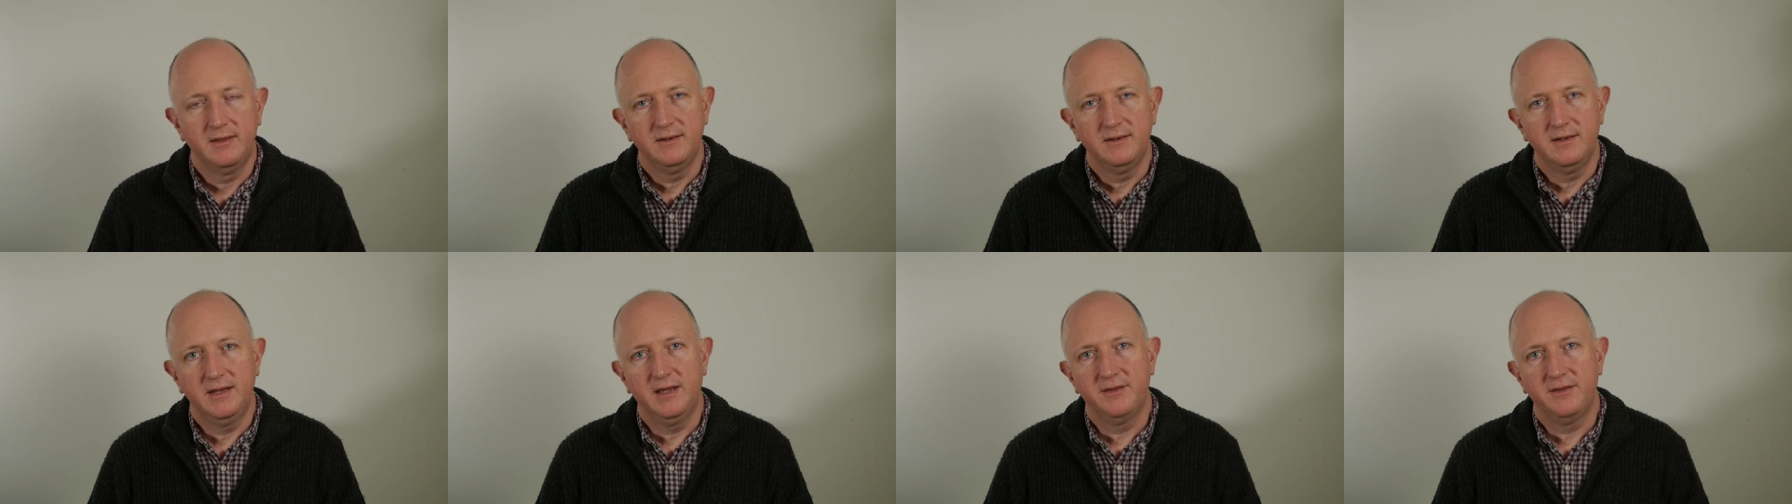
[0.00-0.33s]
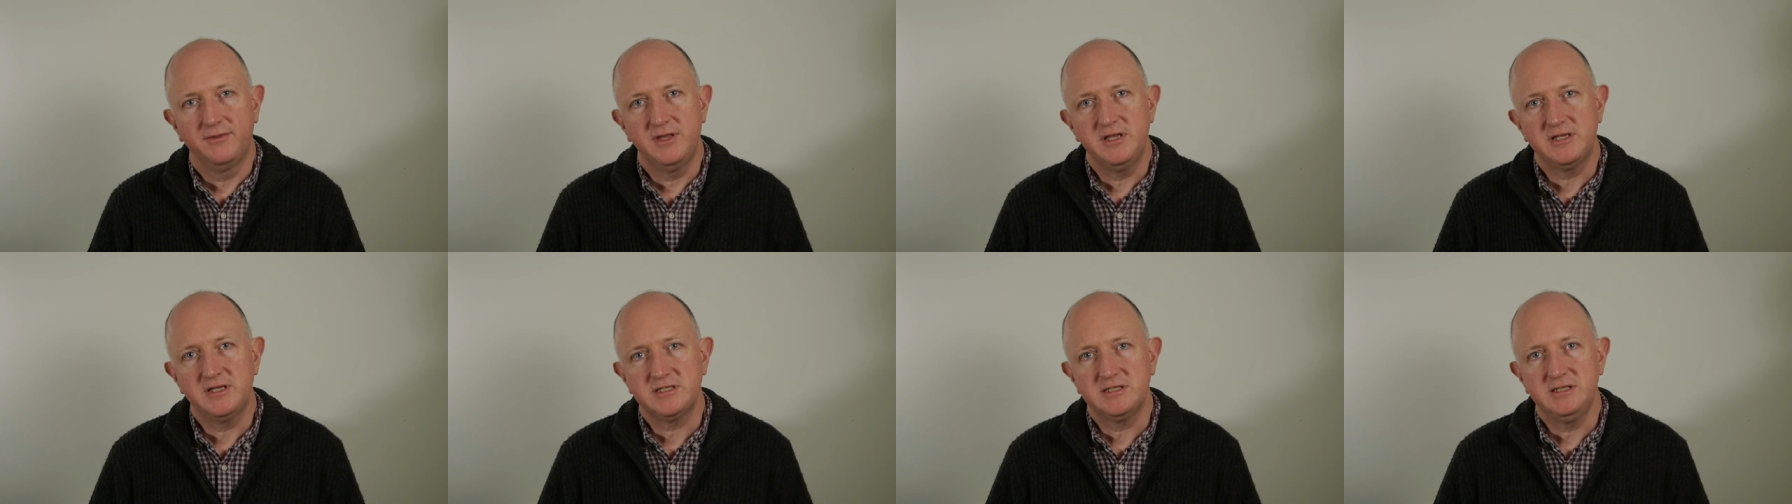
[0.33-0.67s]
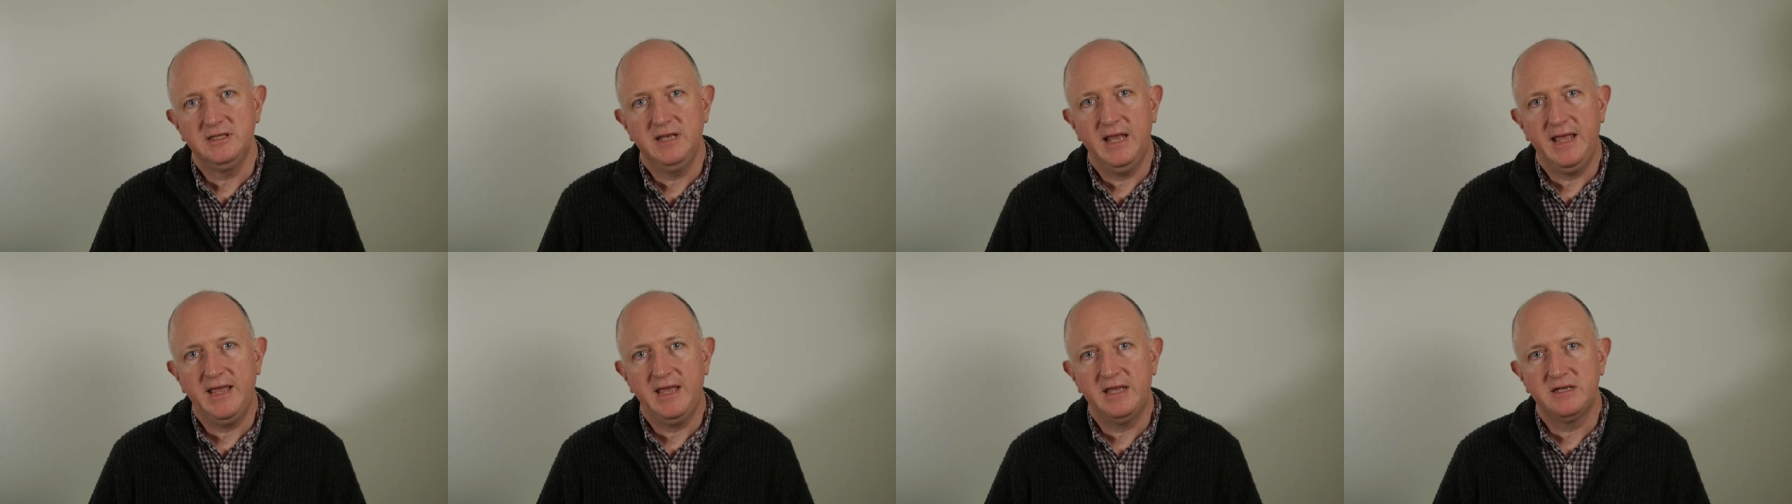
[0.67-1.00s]
Now, this
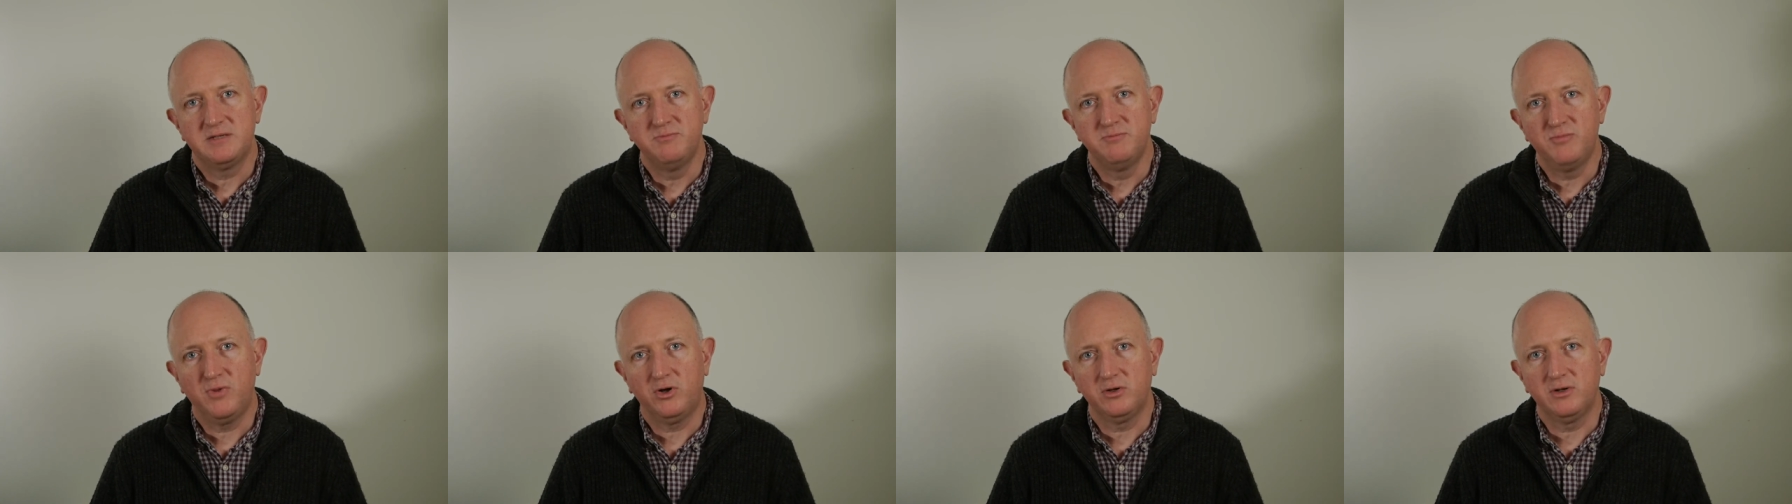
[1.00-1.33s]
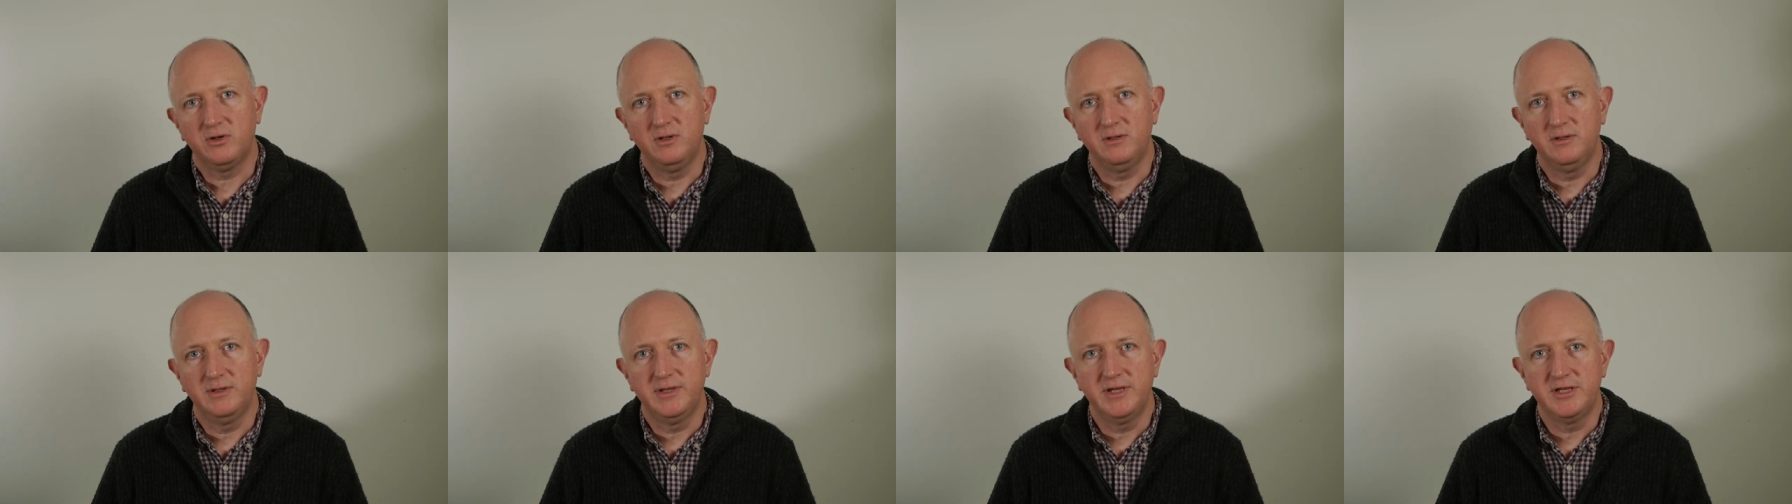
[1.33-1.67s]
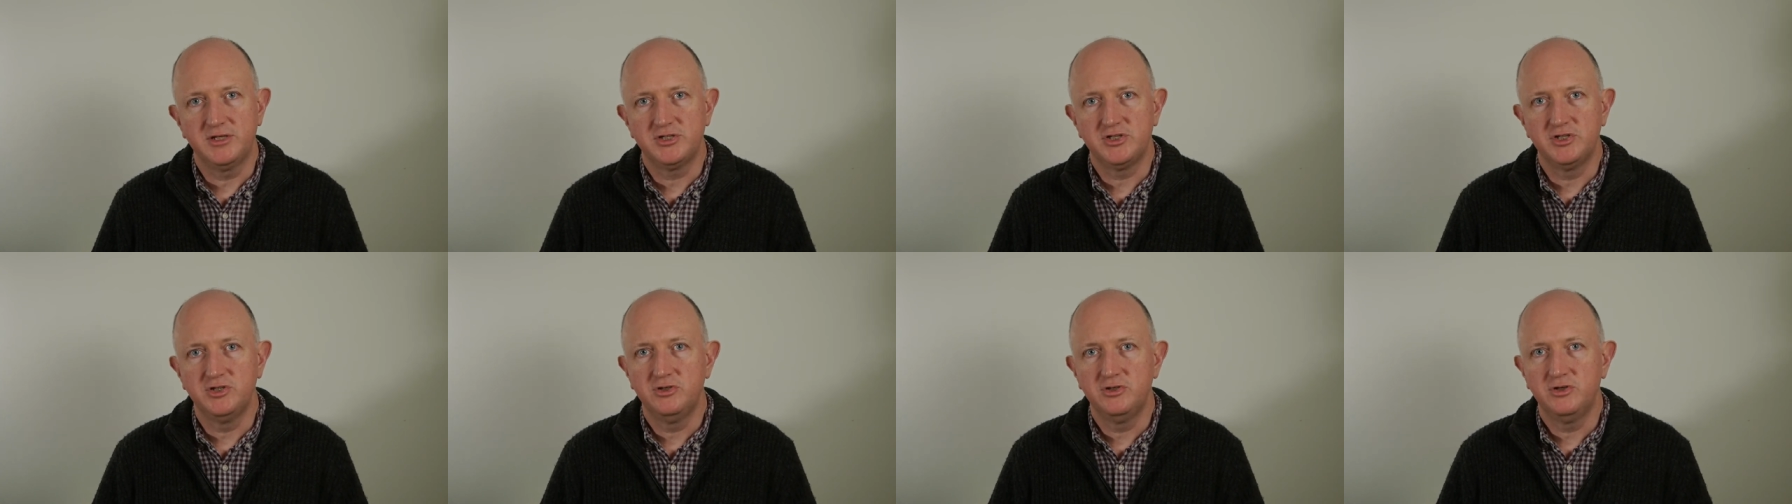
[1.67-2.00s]
layered model
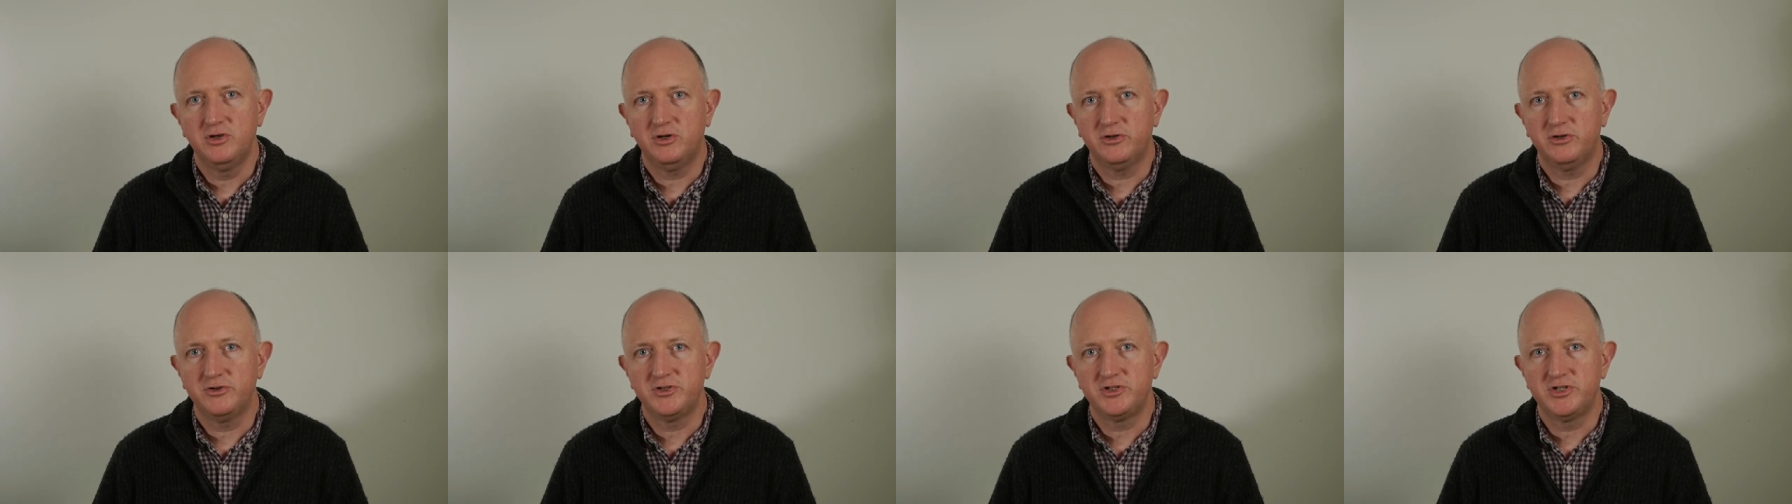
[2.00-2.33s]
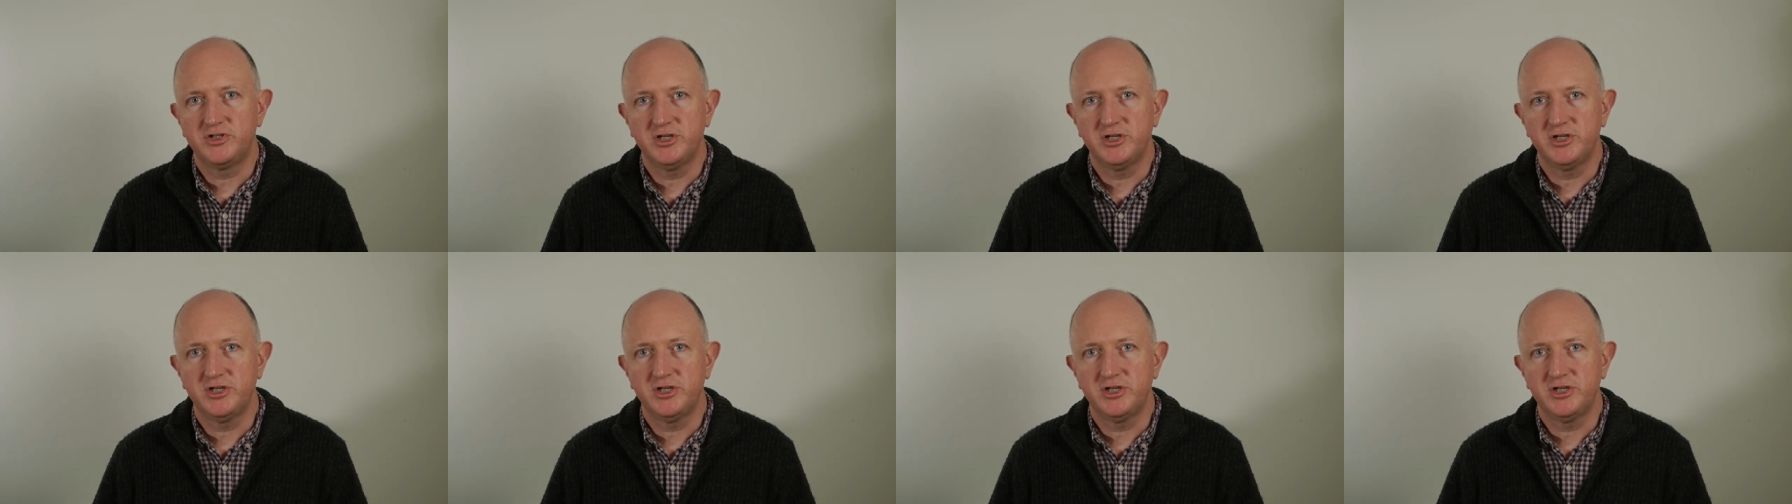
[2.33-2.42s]
is not